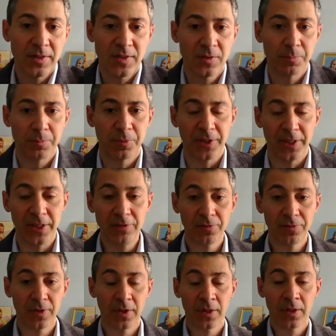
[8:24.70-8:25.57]
it's
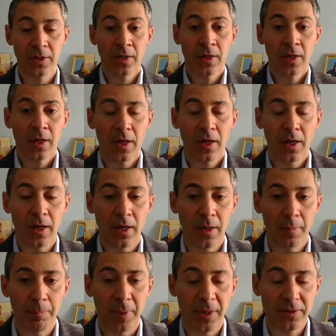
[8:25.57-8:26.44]
brief, mm.
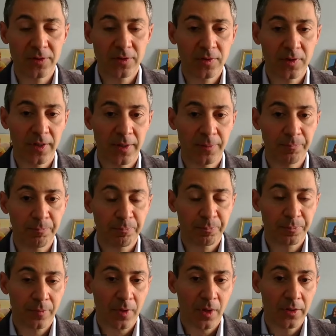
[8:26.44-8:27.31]
uh, but um,
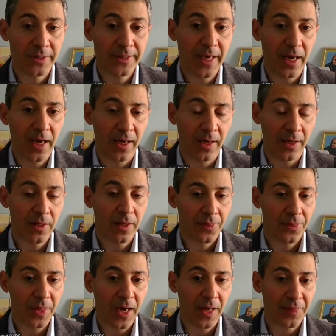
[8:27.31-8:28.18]
yeah,
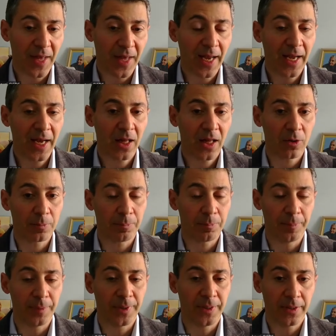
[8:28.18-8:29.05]
that that helped
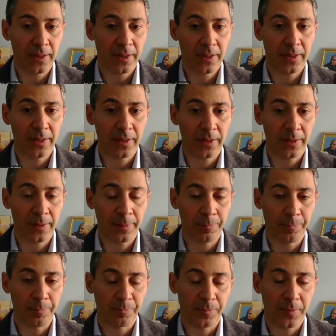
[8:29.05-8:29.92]
me
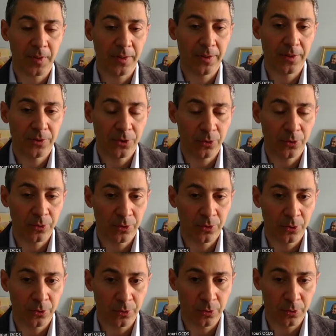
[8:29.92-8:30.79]
um, uh, to
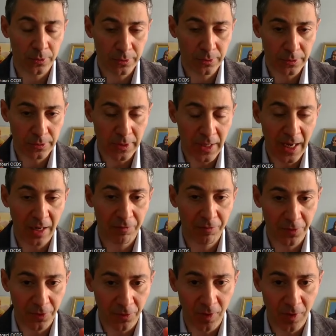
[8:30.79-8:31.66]
to
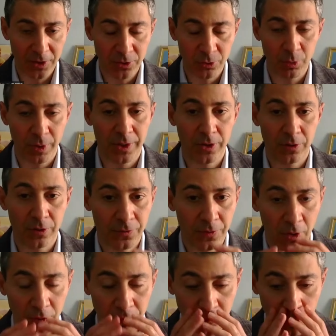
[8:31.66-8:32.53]
have the right way of
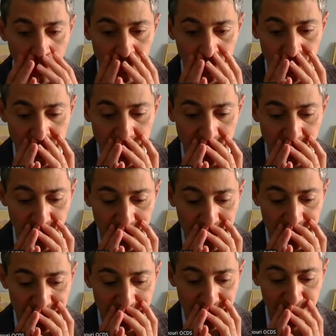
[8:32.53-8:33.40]
of, of
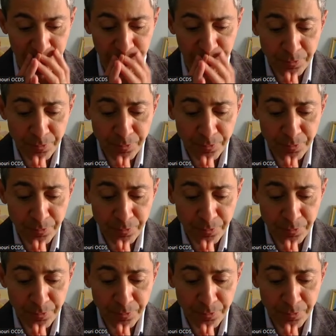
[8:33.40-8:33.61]
teaching it.